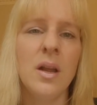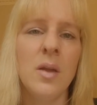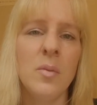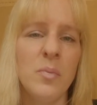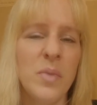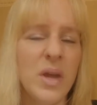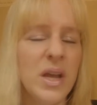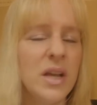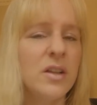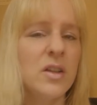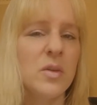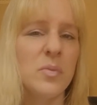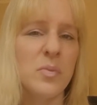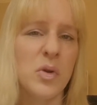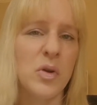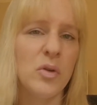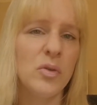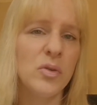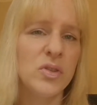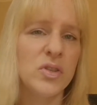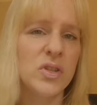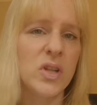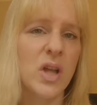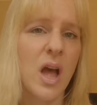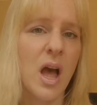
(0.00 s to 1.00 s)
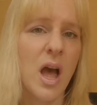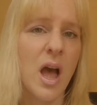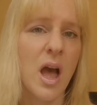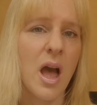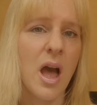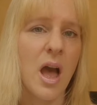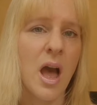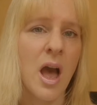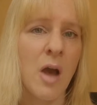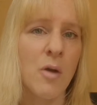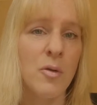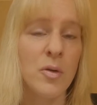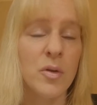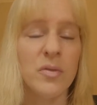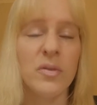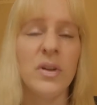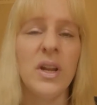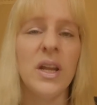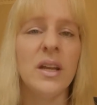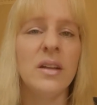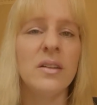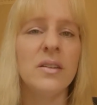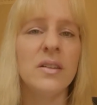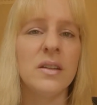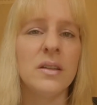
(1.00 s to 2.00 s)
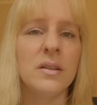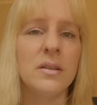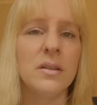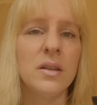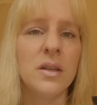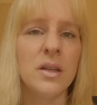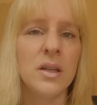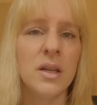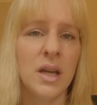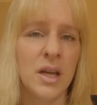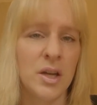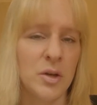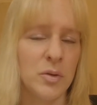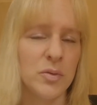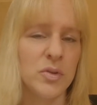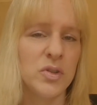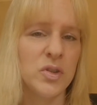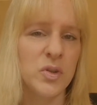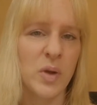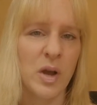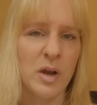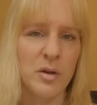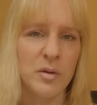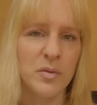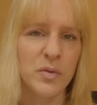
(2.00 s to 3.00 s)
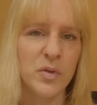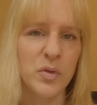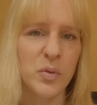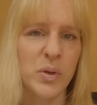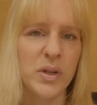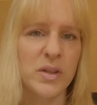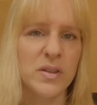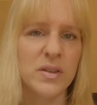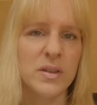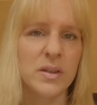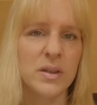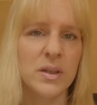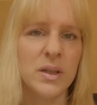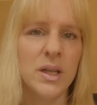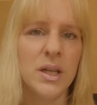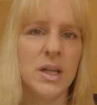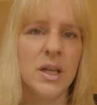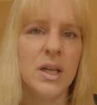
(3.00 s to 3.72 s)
Make the most out of LinkedIn and also out of Twitter,